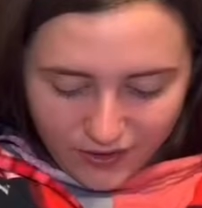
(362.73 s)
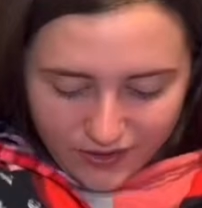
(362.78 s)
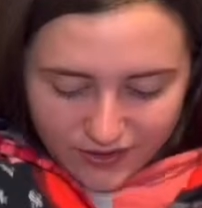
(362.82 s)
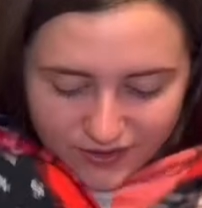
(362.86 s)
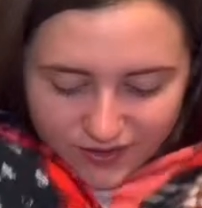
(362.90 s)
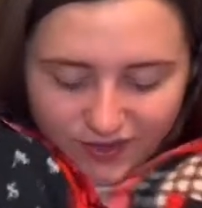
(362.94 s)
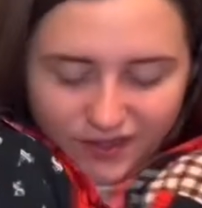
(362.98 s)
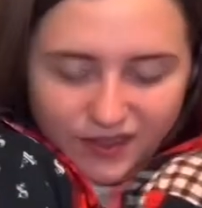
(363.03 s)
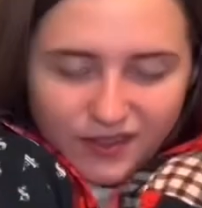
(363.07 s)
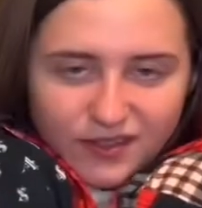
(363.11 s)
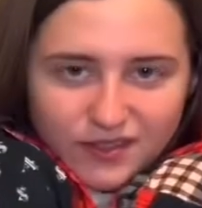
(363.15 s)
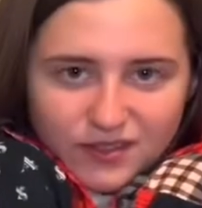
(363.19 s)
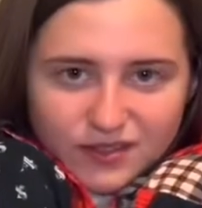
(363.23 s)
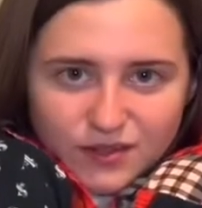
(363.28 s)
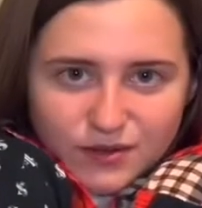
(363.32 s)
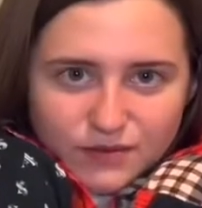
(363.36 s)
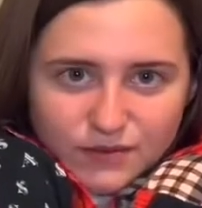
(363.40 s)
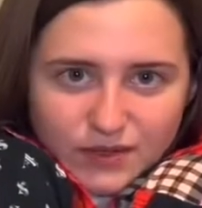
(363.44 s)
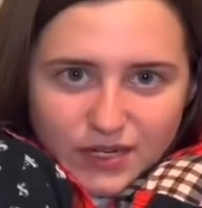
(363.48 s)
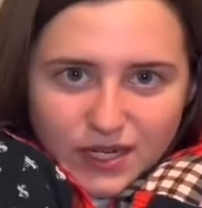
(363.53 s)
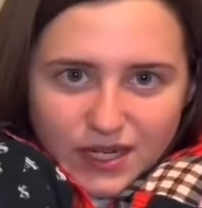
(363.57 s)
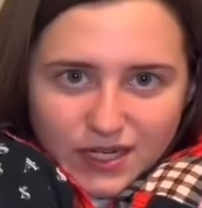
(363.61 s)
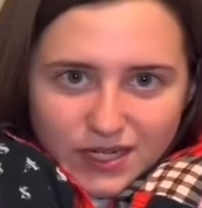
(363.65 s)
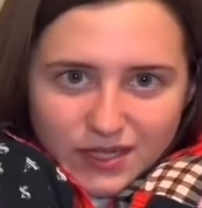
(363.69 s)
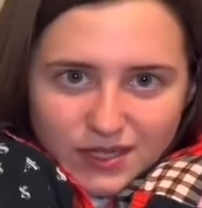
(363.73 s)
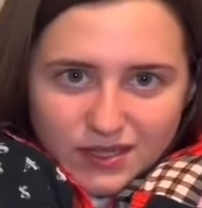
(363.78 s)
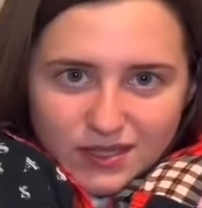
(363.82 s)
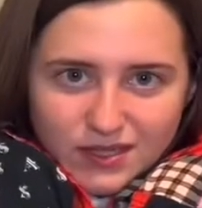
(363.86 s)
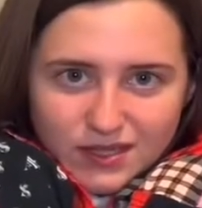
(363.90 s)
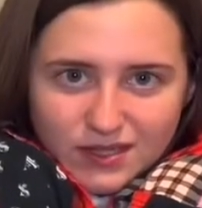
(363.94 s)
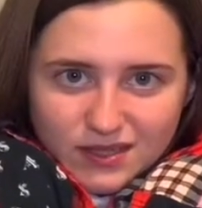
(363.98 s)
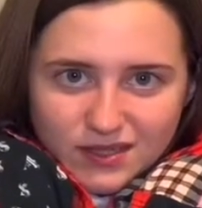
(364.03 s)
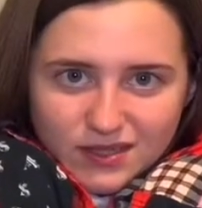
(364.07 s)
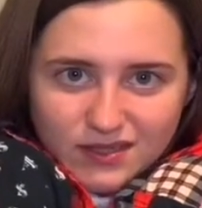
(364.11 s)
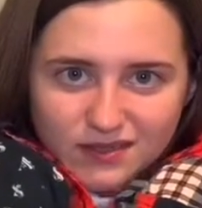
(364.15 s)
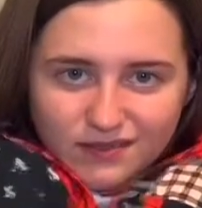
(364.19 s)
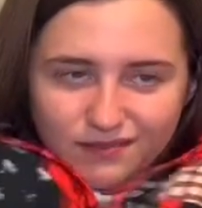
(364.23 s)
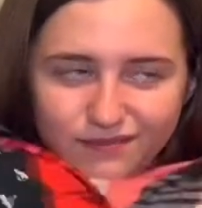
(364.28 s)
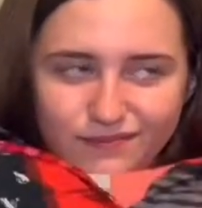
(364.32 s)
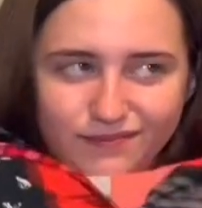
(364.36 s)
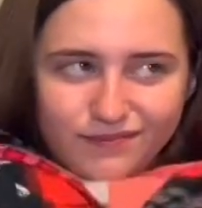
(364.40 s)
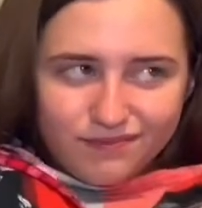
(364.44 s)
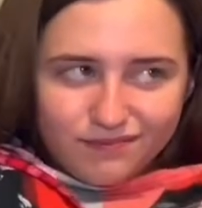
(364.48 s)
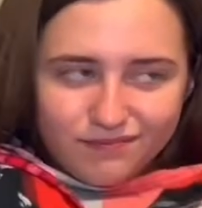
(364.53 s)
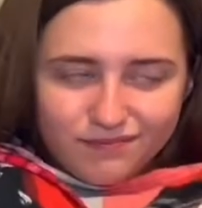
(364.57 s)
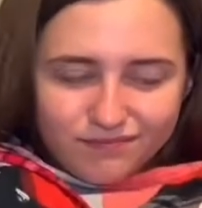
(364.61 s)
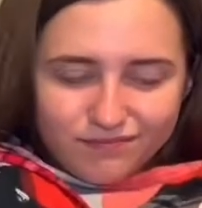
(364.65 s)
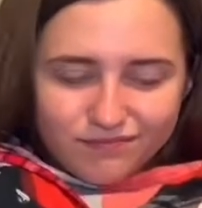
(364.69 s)
like so nice.
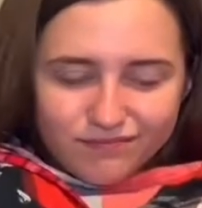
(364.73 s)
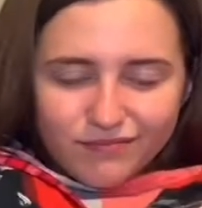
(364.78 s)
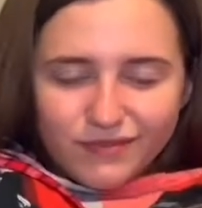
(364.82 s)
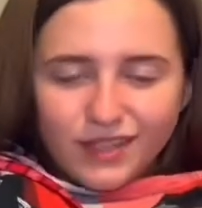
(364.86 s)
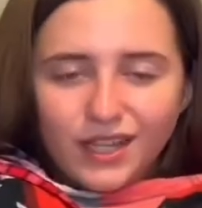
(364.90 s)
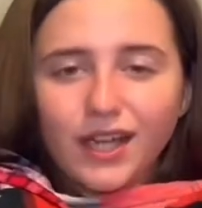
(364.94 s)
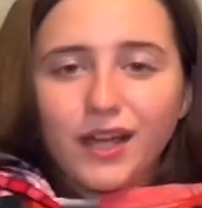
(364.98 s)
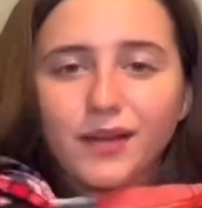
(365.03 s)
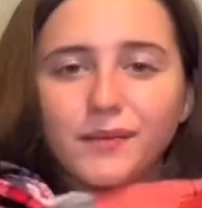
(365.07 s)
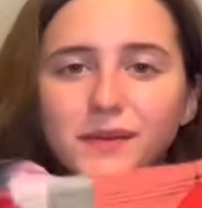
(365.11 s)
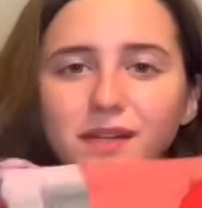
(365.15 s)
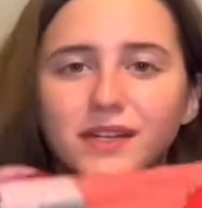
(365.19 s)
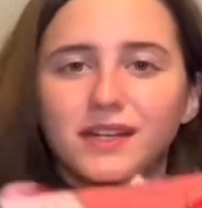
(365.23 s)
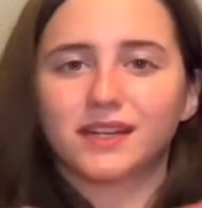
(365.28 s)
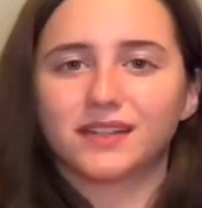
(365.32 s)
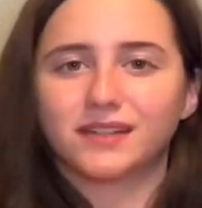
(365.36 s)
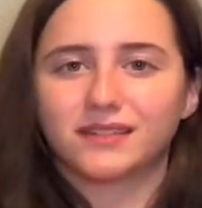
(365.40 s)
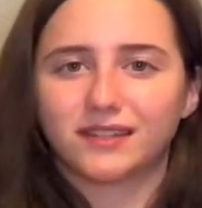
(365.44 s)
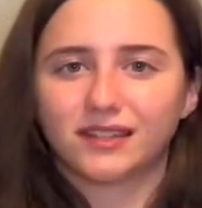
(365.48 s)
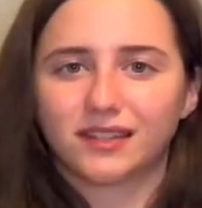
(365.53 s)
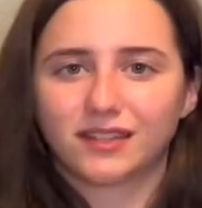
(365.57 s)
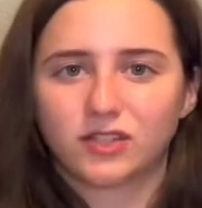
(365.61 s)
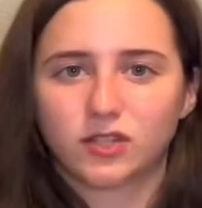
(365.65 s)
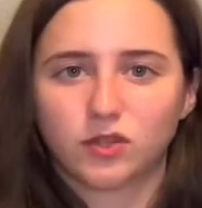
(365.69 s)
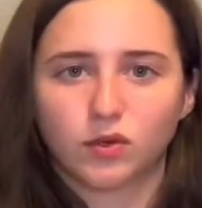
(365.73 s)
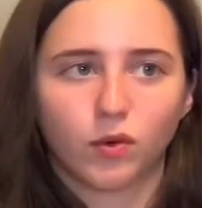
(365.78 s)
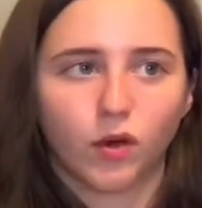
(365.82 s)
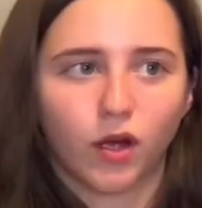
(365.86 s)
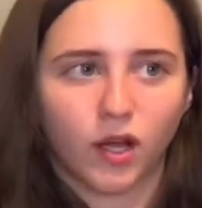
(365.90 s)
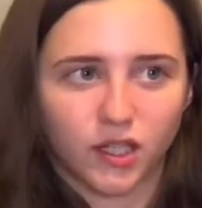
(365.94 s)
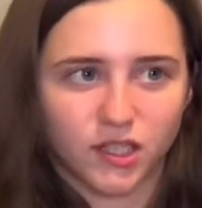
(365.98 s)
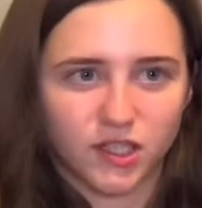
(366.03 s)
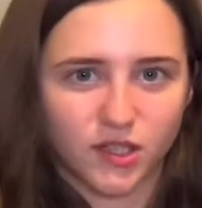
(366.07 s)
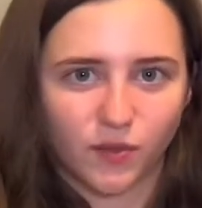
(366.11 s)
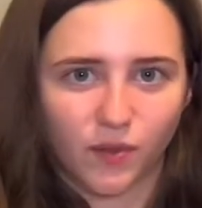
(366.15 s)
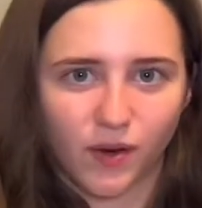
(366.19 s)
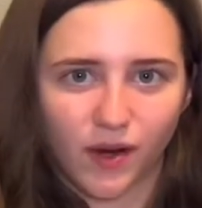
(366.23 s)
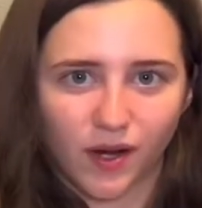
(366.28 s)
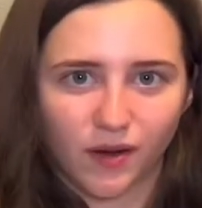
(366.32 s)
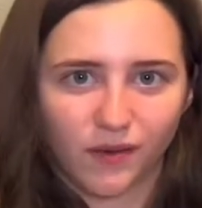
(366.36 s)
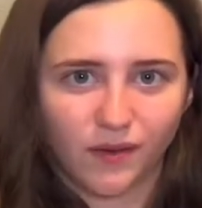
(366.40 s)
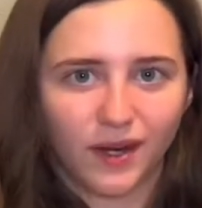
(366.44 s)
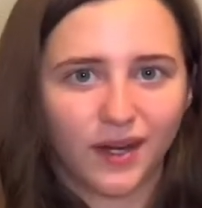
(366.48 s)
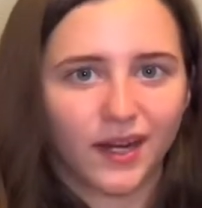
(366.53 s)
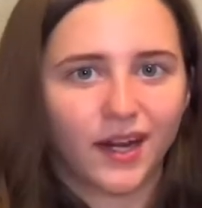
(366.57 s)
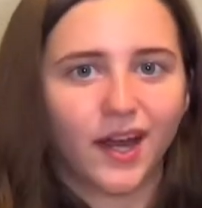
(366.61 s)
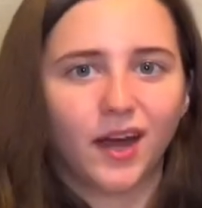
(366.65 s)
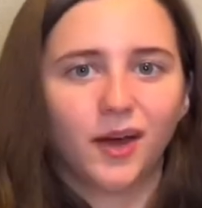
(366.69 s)
I mean, it's like too hot to wear
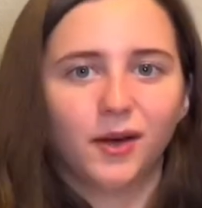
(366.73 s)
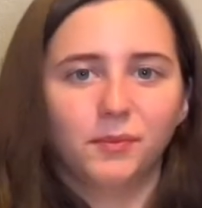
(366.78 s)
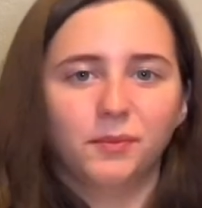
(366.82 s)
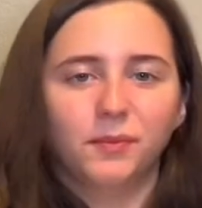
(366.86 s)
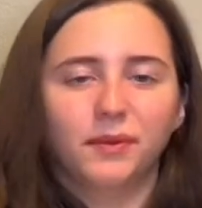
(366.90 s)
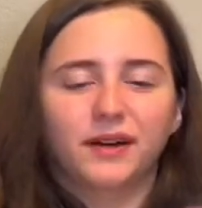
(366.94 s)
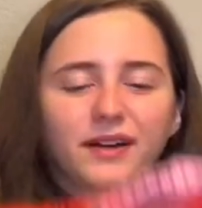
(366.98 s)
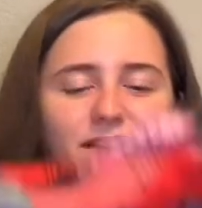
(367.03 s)
right now, but